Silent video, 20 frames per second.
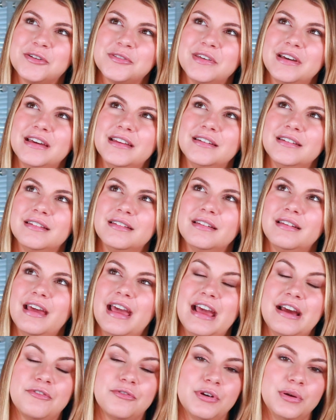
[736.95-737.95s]
than
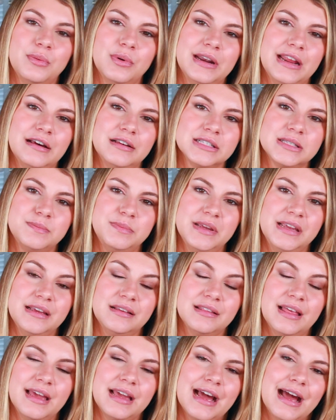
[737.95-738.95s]
everyone else being
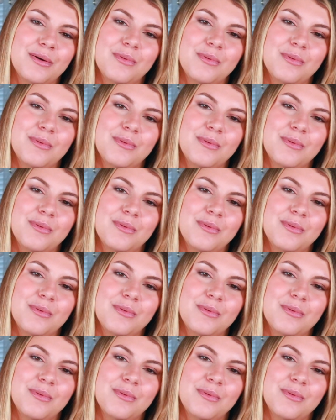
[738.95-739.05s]
like,